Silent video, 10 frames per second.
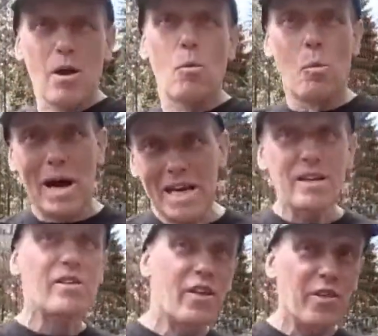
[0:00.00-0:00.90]

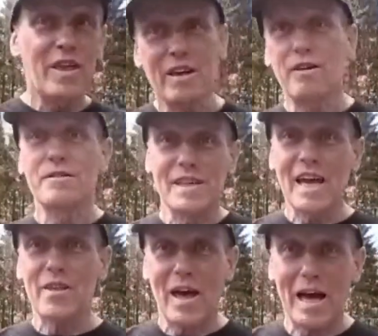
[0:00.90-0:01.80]
when the thing of
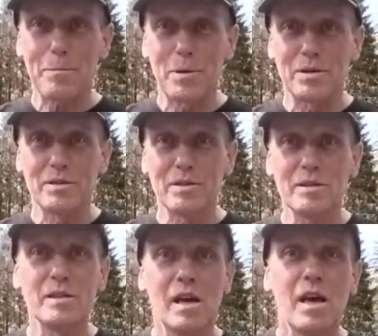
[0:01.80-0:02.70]
death happens,